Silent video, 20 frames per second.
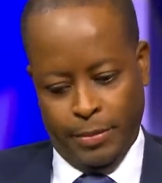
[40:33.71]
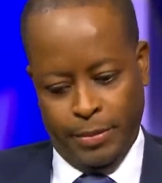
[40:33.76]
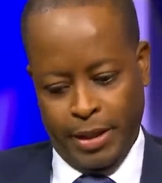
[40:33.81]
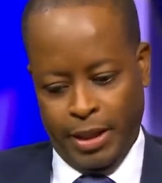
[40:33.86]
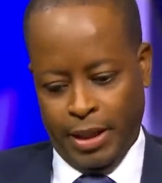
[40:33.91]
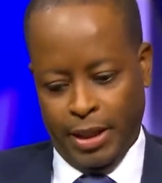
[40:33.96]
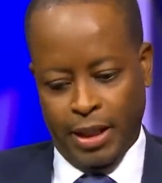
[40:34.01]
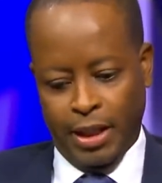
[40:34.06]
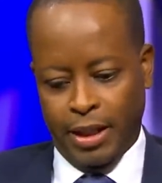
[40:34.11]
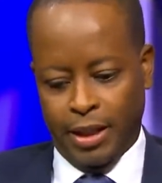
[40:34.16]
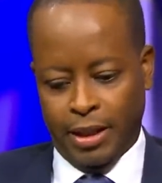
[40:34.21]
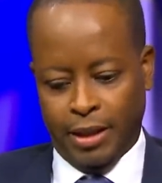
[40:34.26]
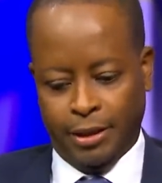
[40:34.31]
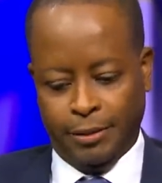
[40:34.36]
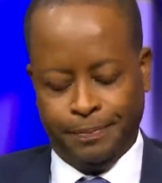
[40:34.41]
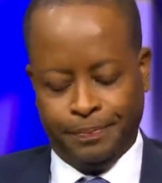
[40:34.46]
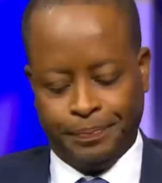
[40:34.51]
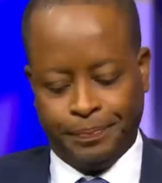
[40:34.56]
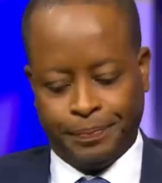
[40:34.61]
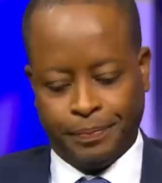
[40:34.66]
be clear,
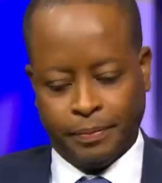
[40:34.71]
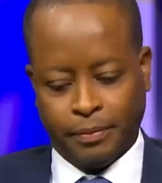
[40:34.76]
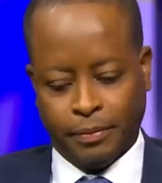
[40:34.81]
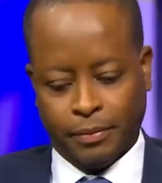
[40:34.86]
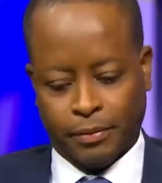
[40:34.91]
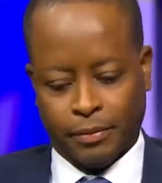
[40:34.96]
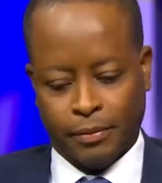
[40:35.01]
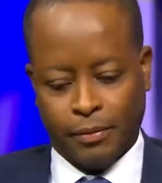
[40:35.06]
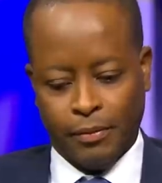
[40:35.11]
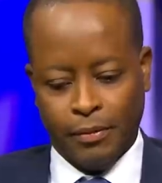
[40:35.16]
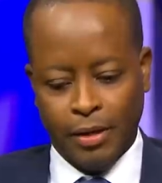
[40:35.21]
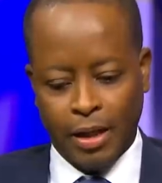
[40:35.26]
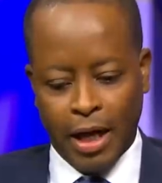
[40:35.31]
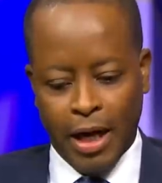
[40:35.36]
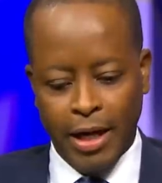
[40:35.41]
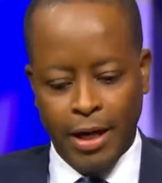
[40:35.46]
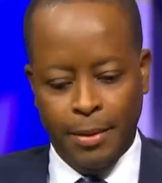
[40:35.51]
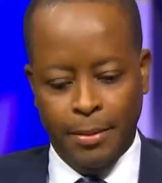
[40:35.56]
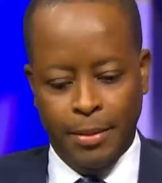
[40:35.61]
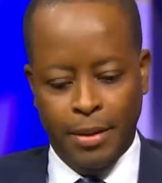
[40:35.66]

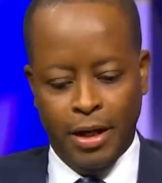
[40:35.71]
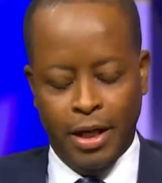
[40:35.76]
I am